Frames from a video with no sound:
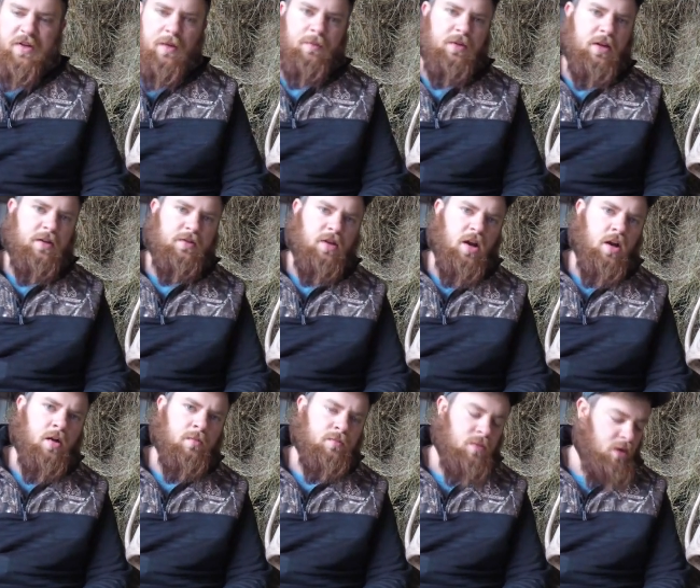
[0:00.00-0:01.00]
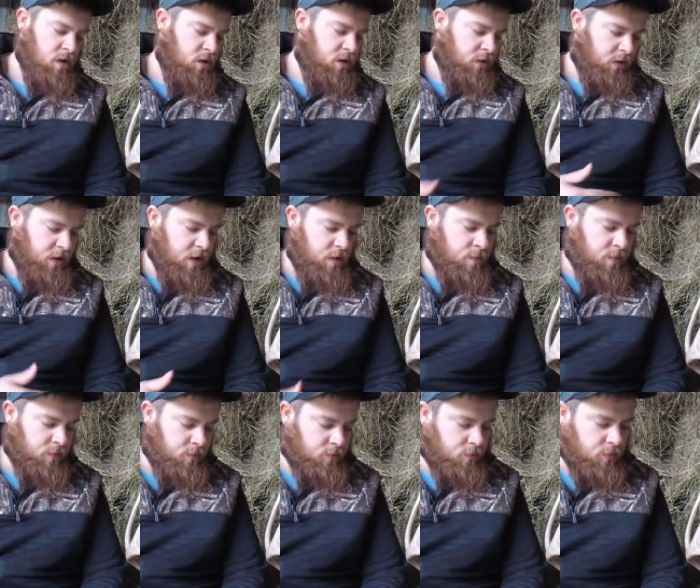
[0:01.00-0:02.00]
stepdad, Tom, came
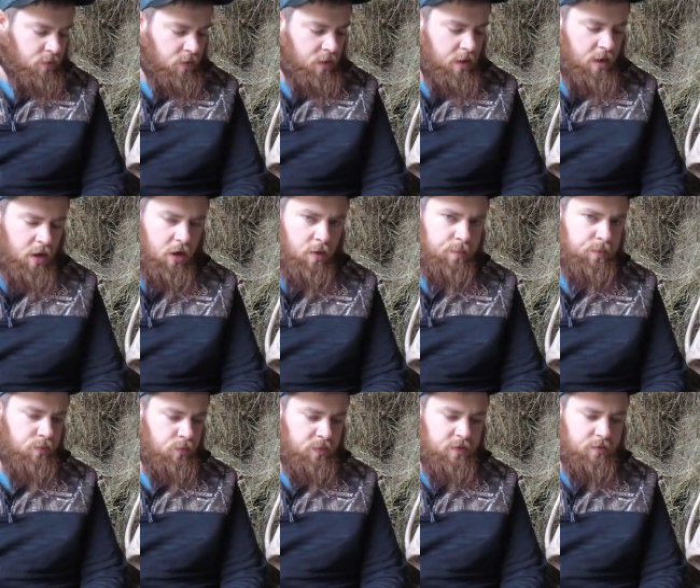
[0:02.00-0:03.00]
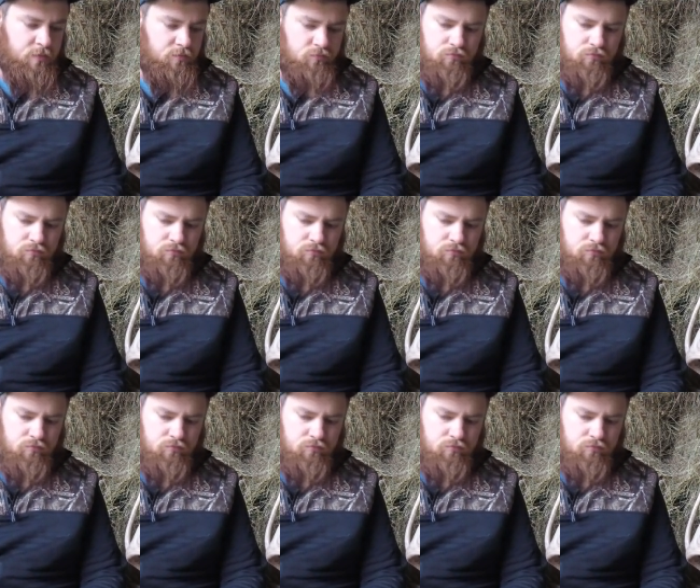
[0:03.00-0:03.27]
and helped, we